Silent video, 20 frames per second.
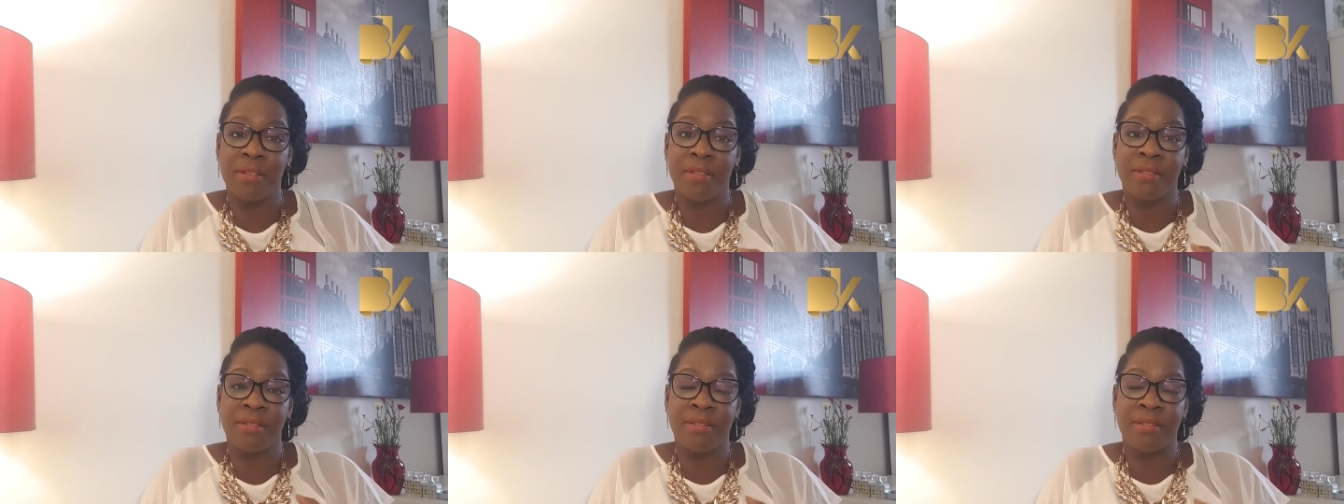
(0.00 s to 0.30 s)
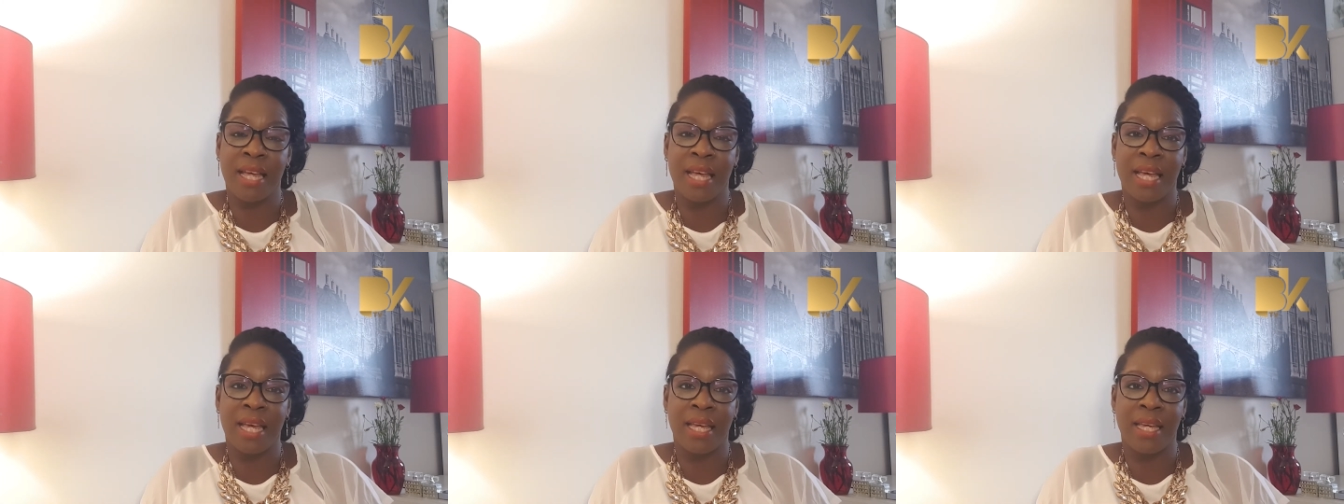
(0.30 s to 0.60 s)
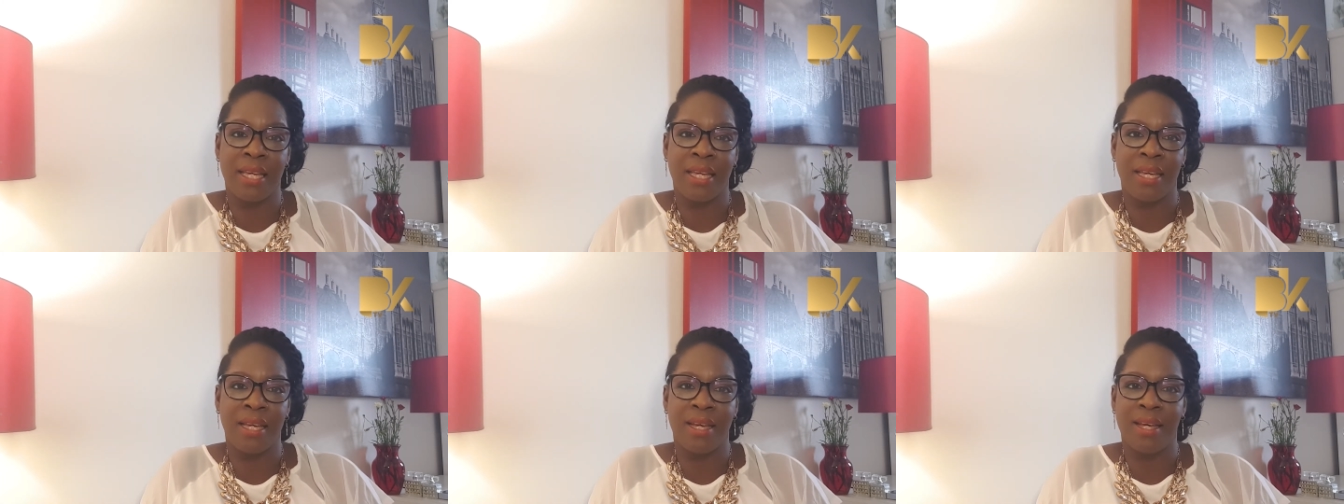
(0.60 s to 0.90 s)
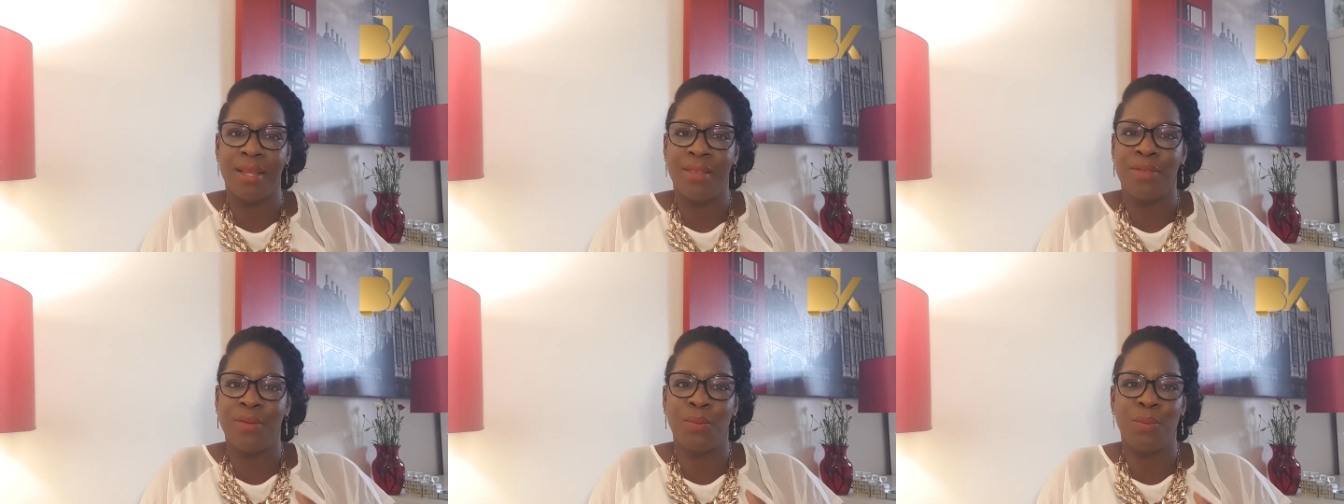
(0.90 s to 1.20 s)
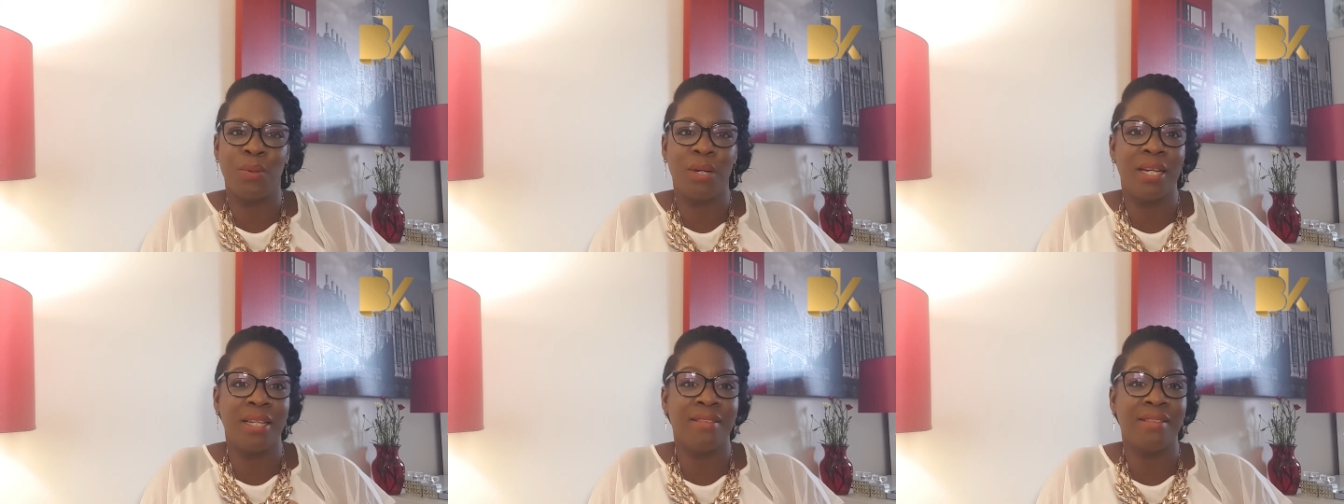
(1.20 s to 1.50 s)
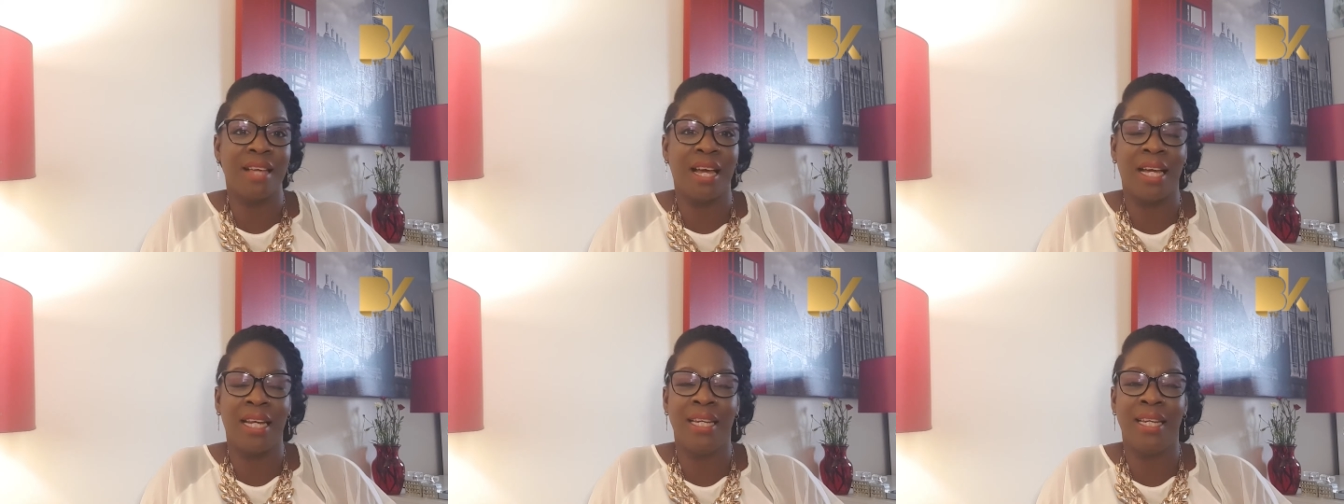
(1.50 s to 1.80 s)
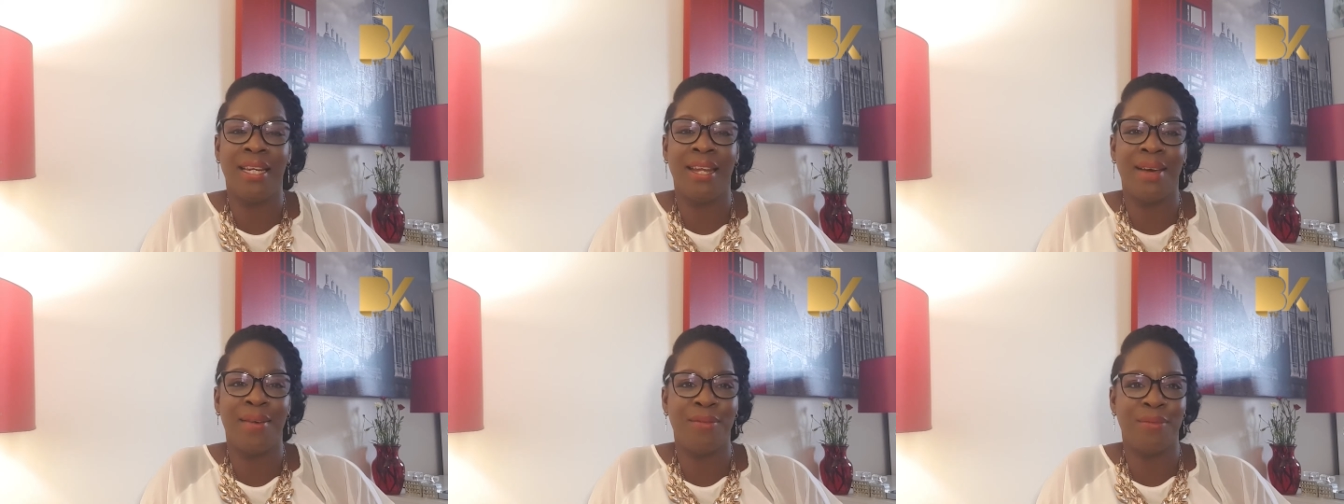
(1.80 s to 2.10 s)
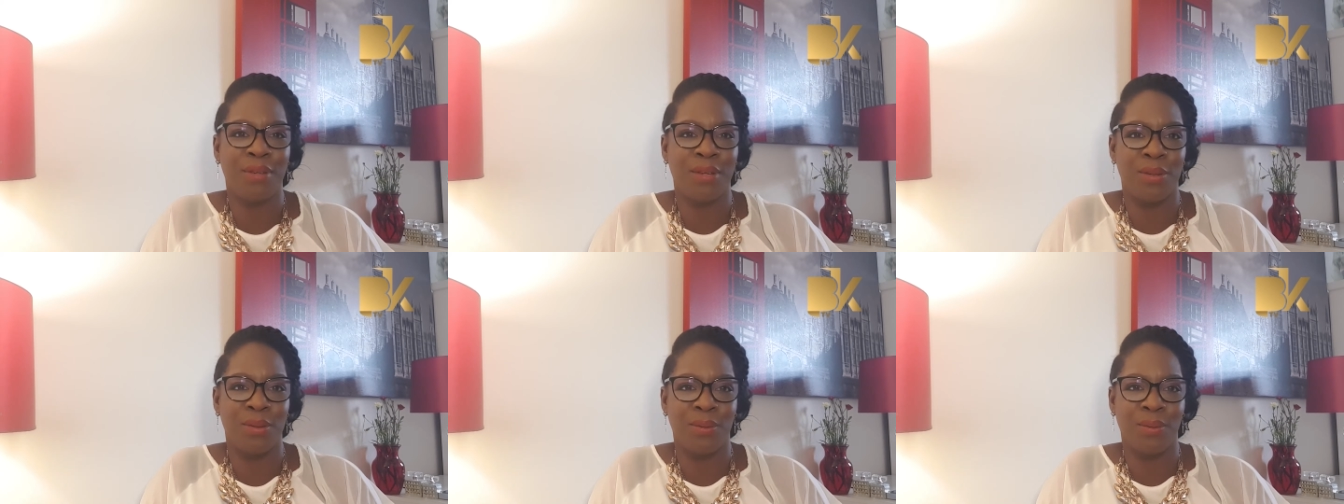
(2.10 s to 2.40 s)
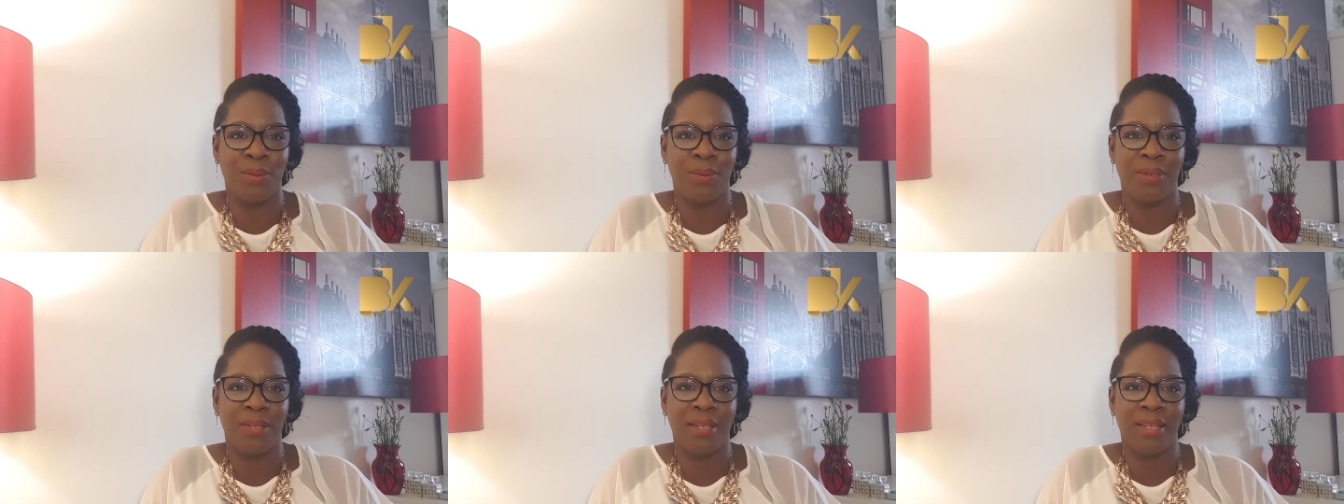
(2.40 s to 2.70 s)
say the words I love you